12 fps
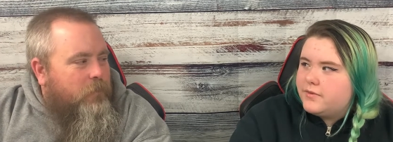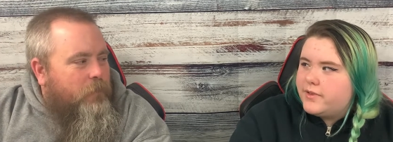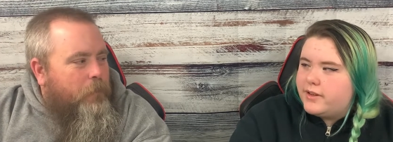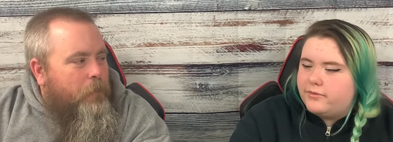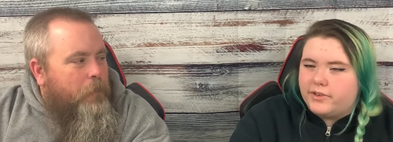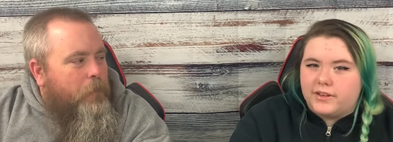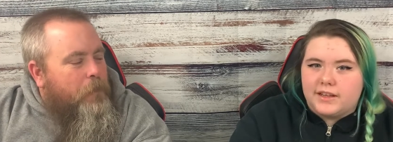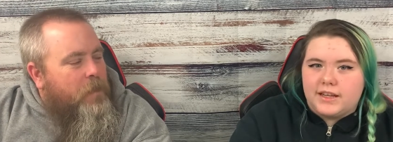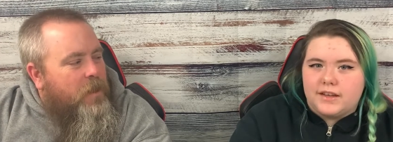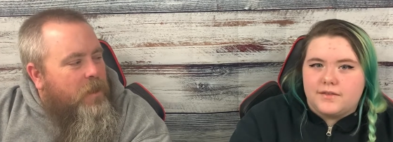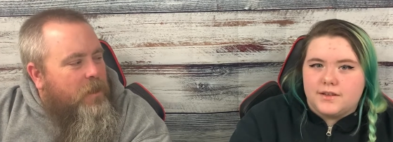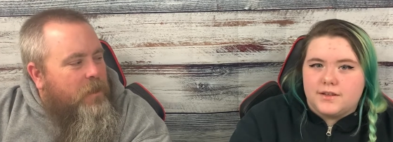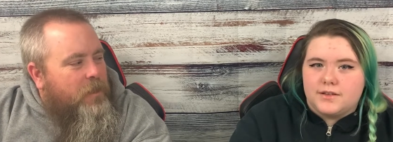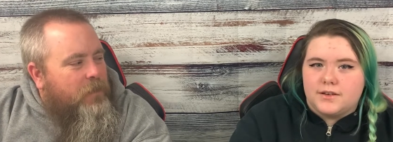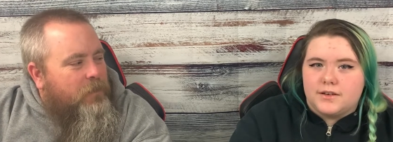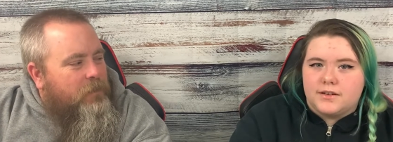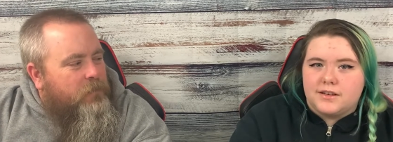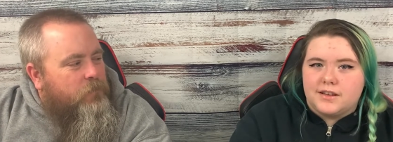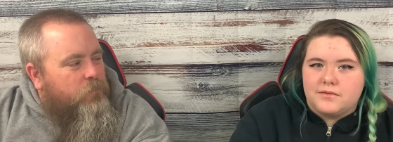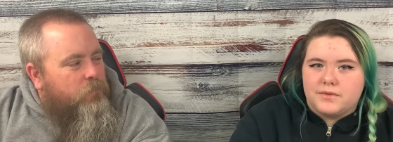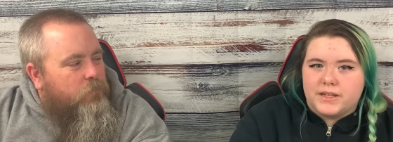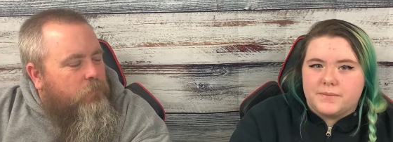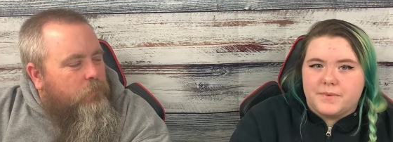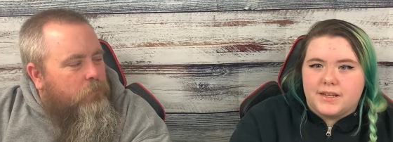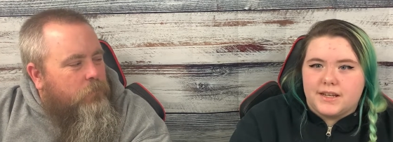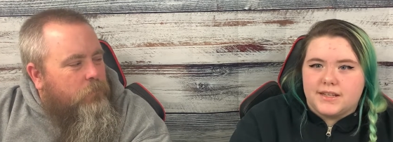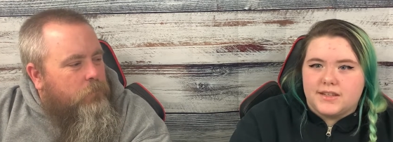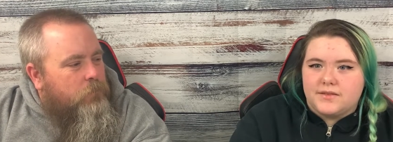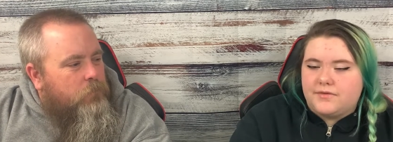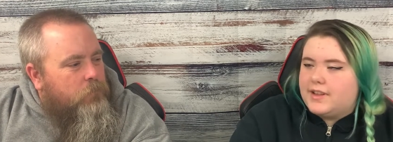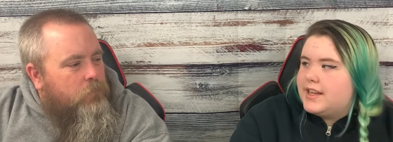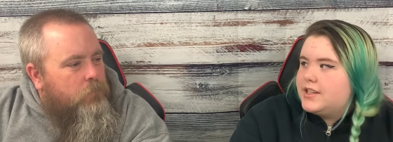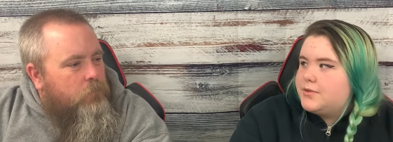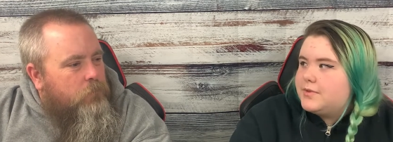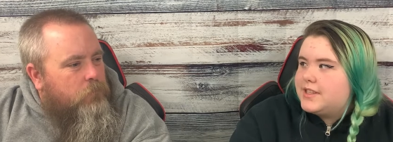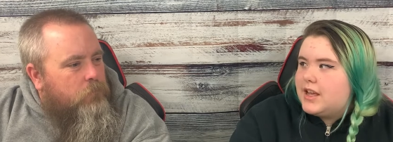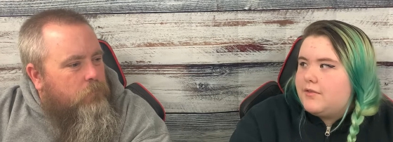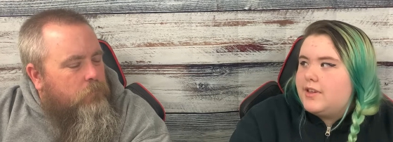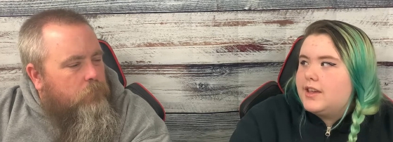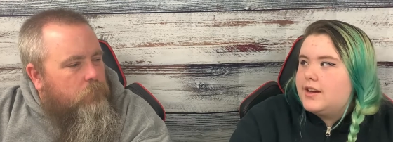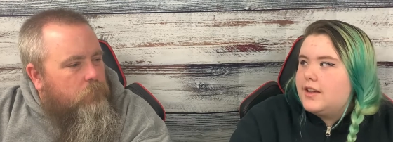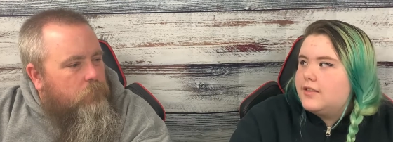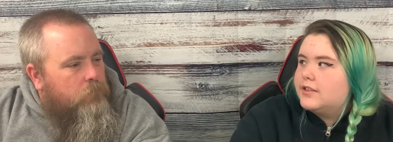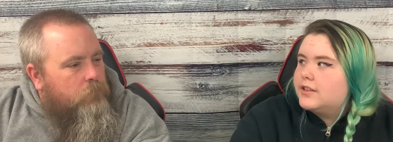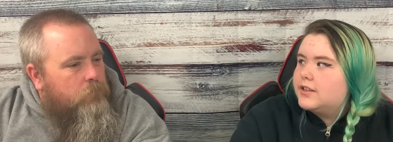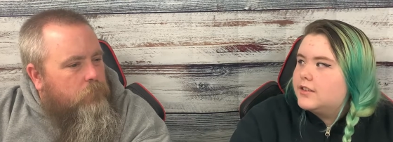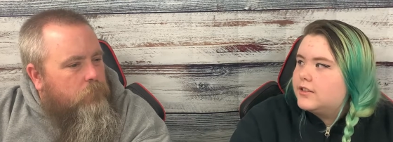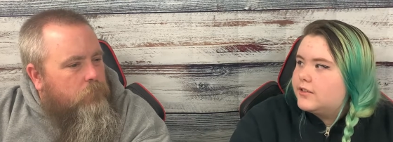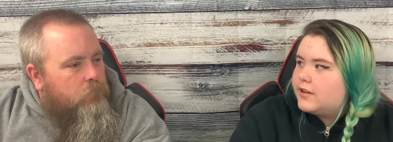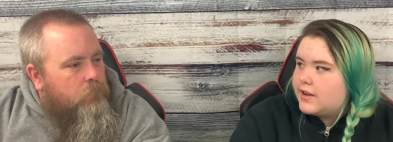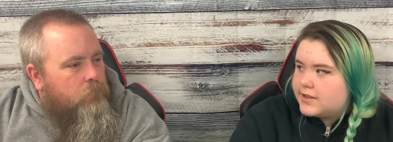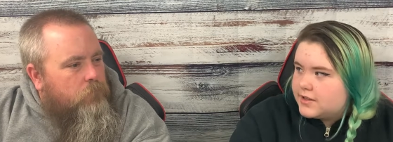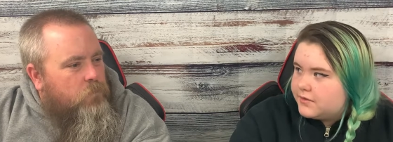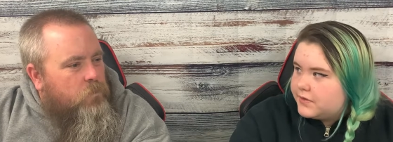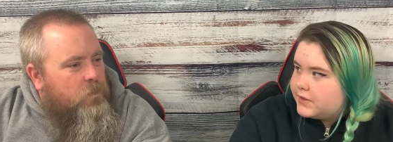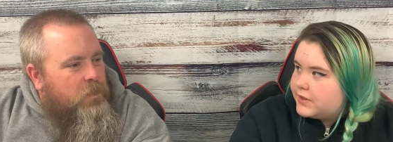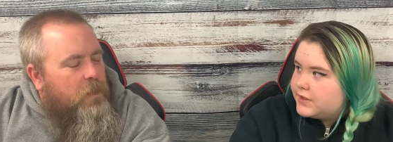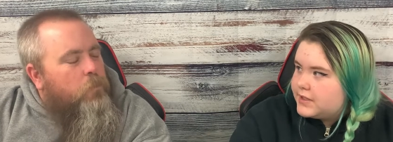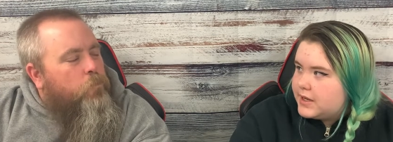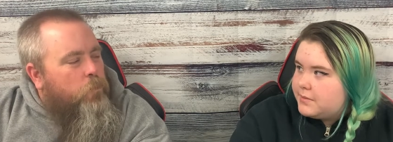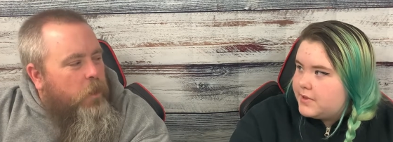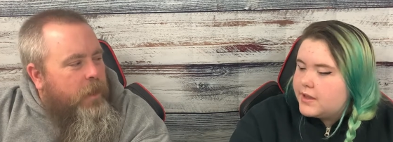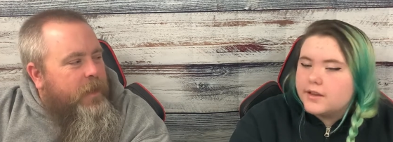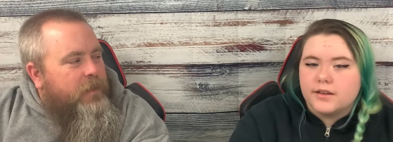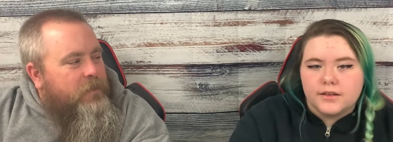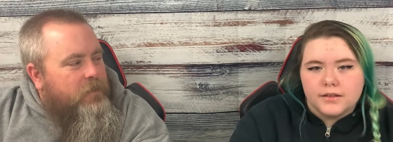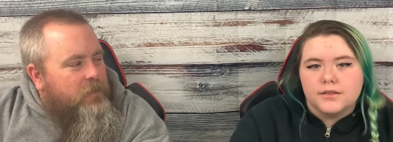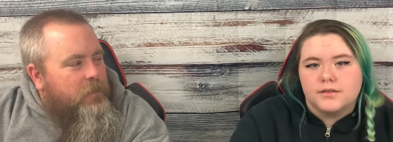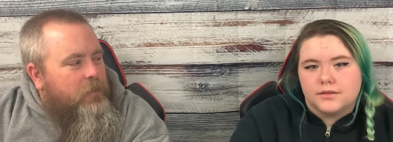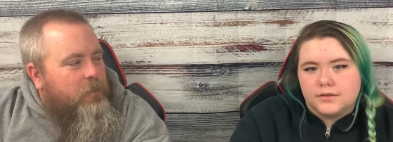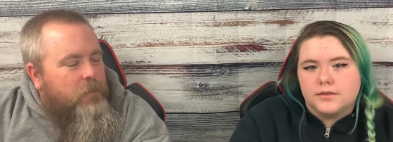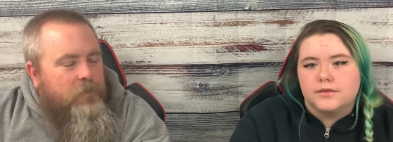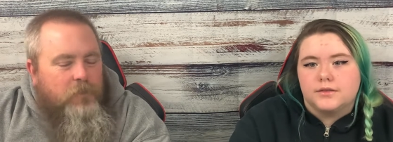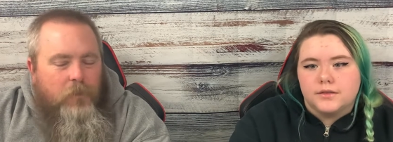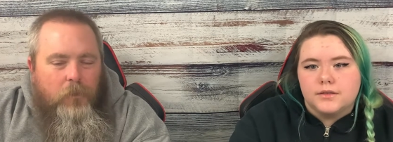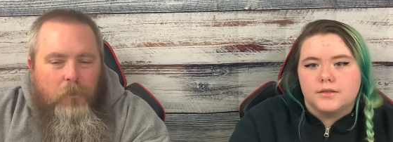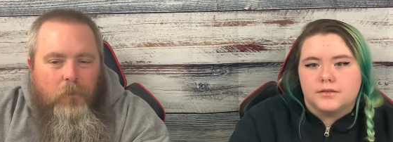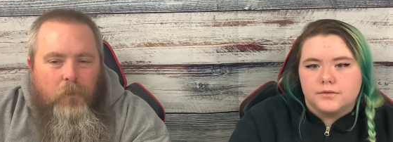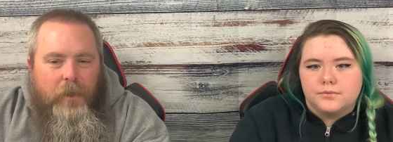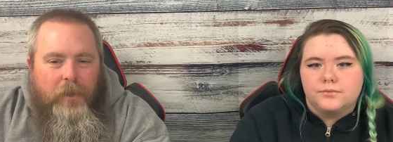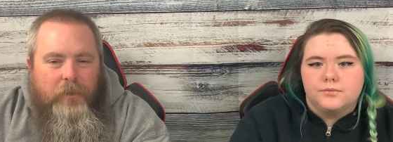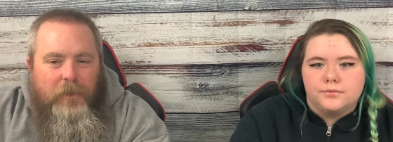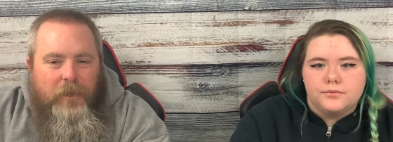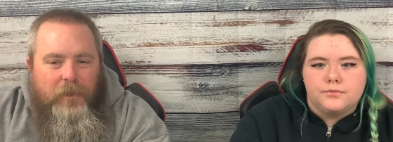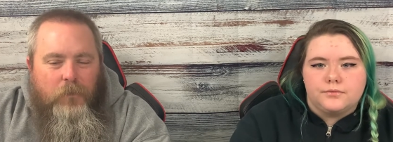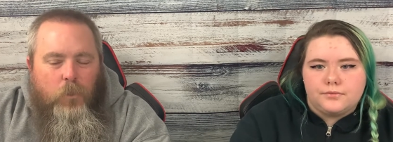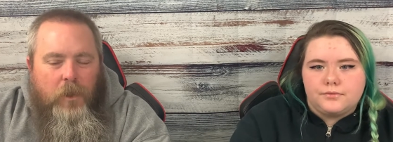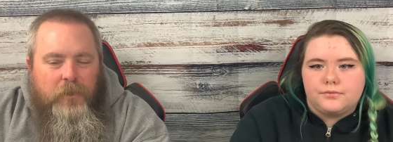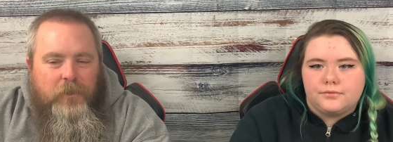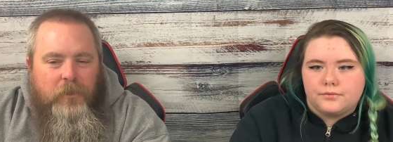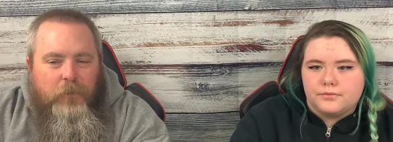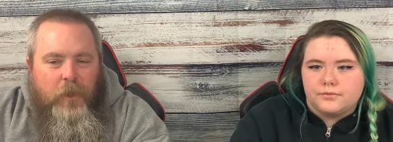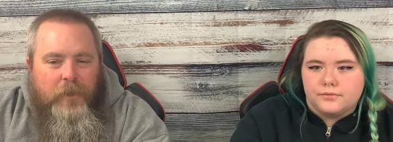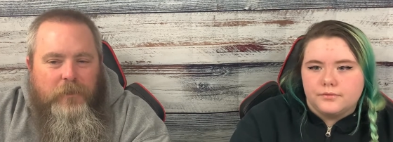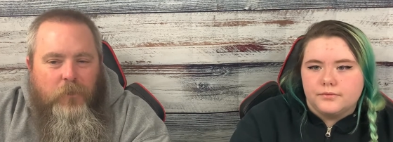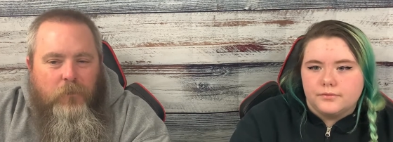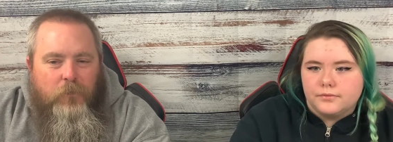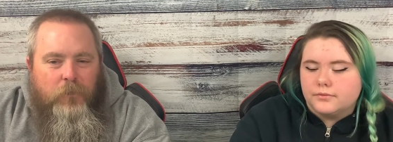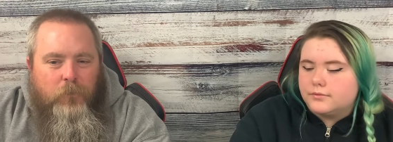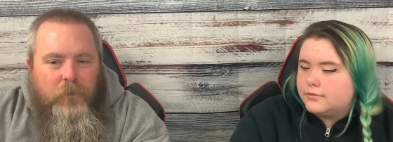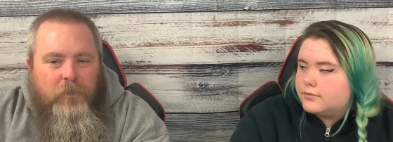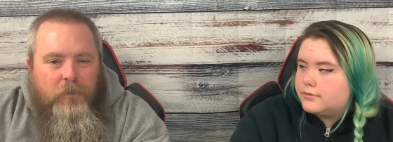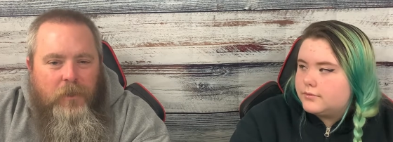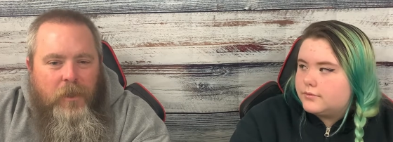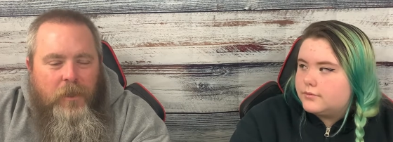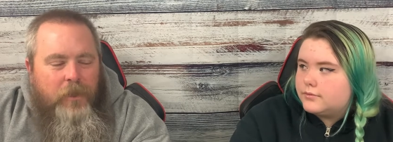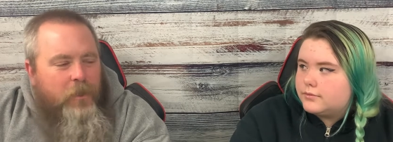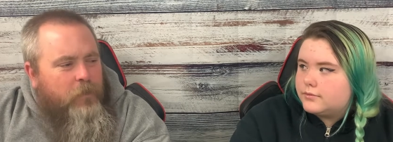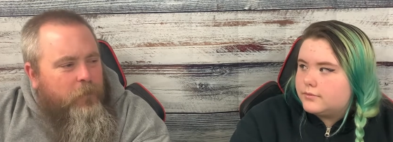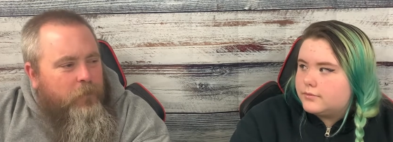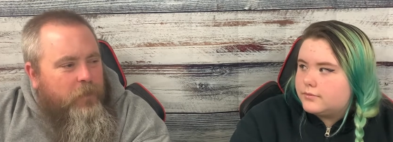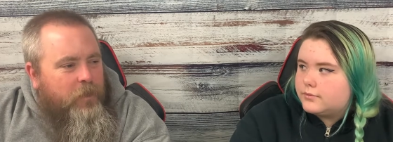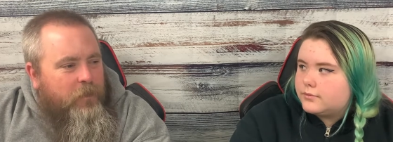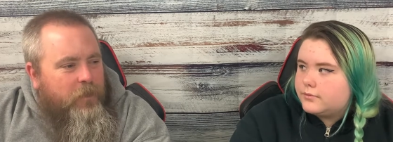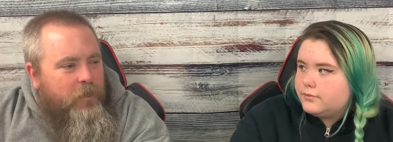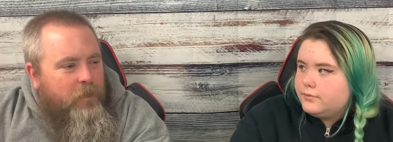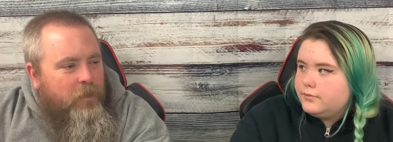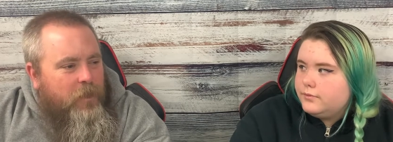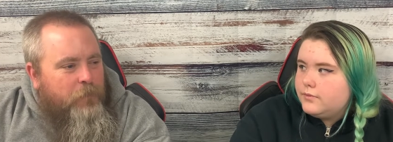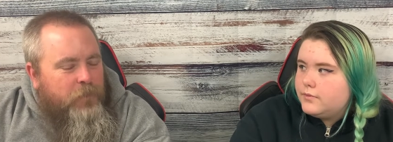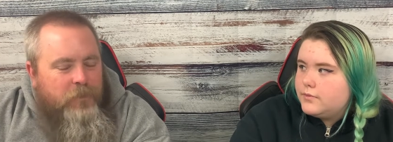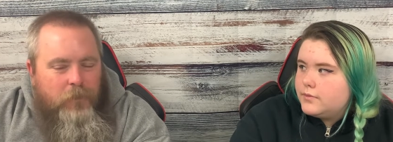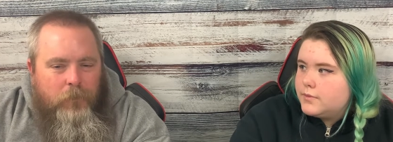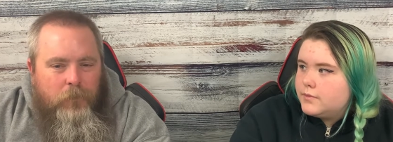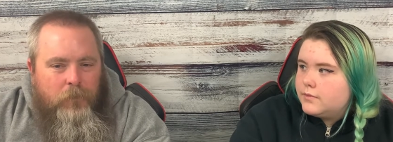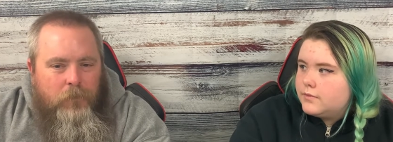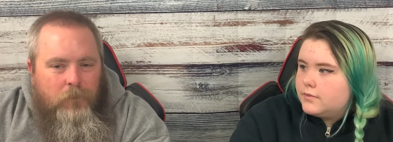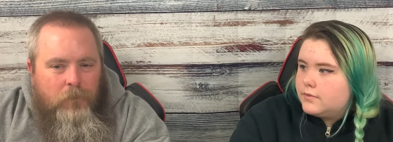Speaker 1: we really even started it was because Flash was having another crossover.
Speaker 2: Right. Thing. So I, I did watch the crossover, which included, I think, episode